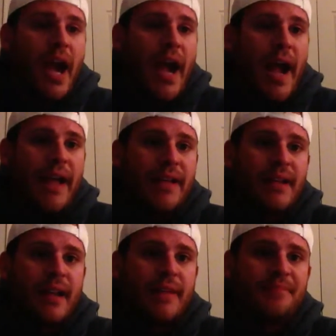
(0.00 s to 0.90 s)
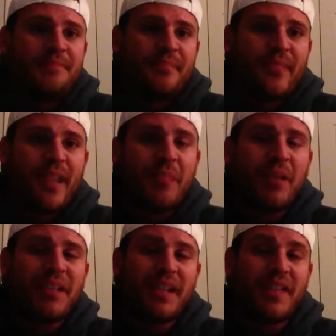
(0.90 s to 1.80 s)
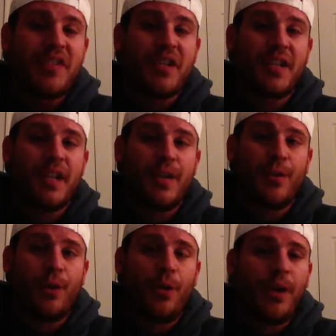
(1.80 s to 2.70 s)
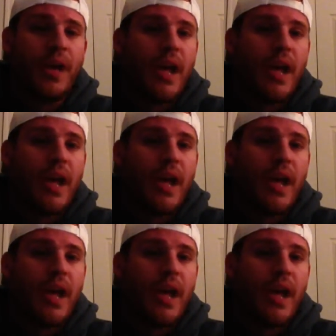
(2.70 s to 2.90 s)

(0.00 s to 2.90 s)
and um, he plays like a 16 year old.